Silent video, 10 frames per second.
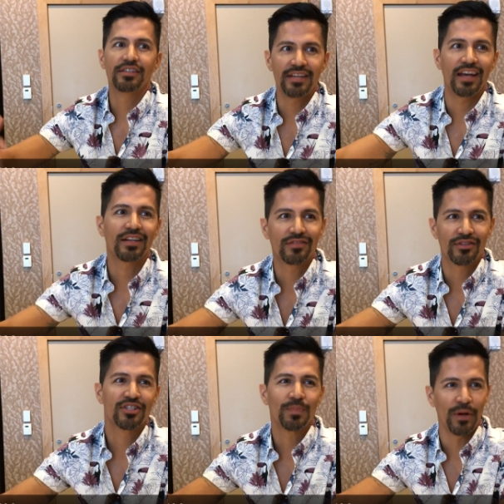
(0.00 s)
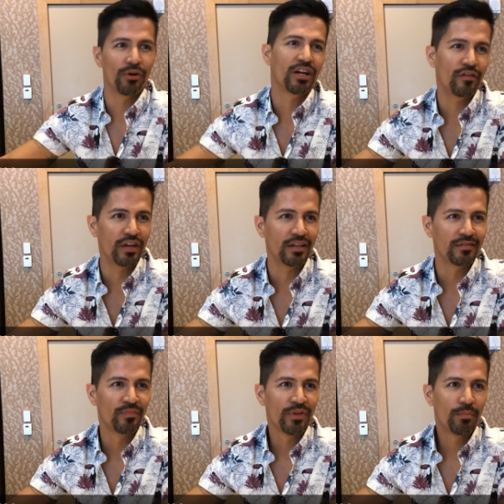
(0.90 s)
to take the spirit of it
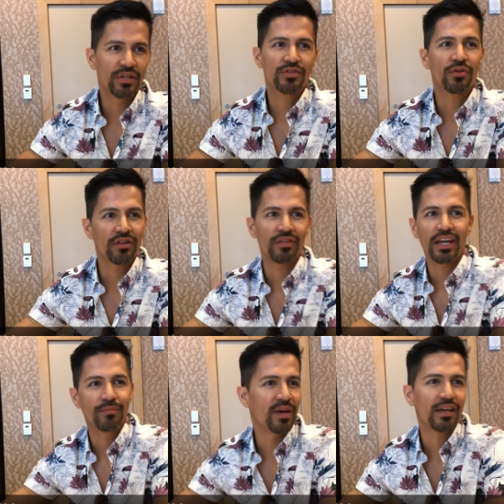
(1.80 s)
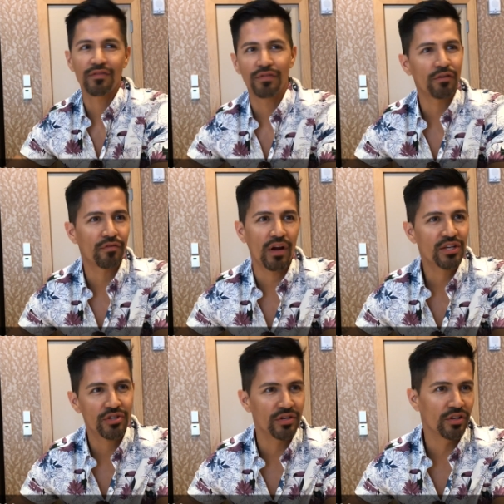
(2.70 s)
but sort of like make it feel
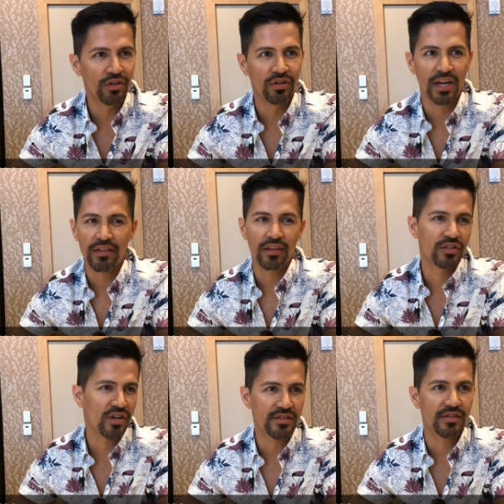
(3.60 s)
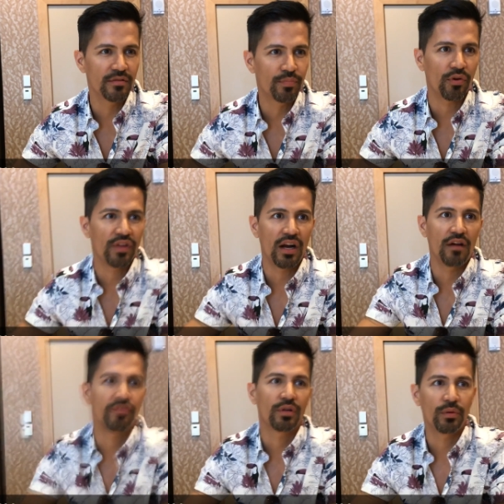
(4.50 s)
fresh and new. And I think Justin pulled that
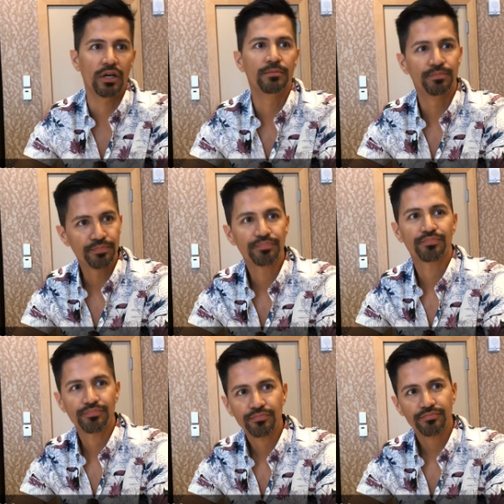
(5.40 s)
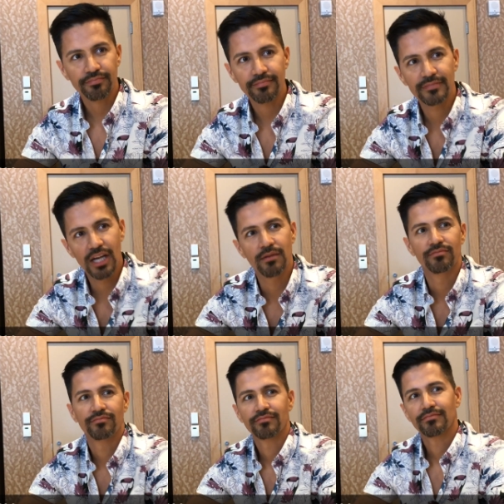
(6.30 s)
off really well. Oh, well,
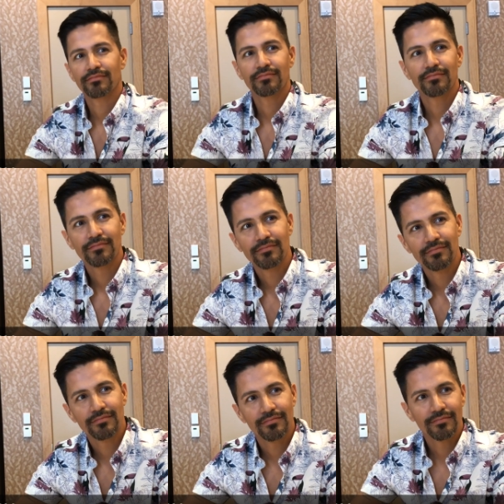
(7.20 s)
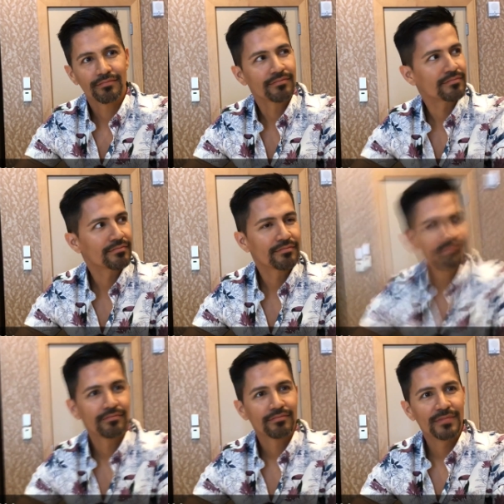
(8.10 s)
then they flipped the uh, for
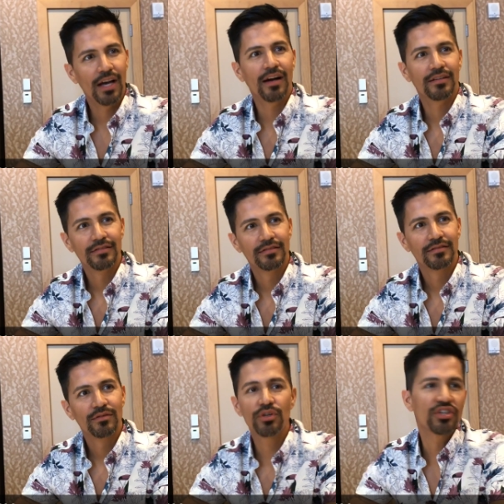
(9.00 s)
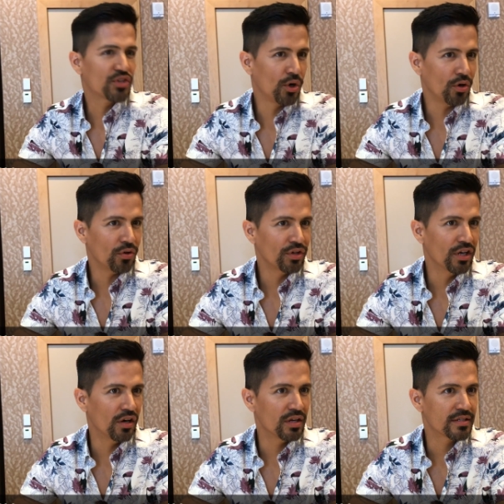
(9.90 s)
Higgins. They yeah. cast female. Which is cool. You
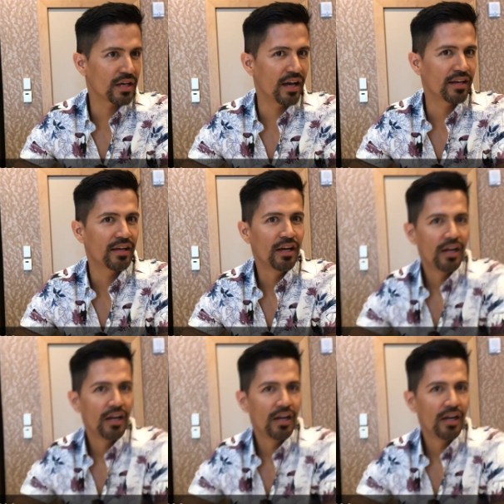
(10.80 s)
yeah. know, it's like.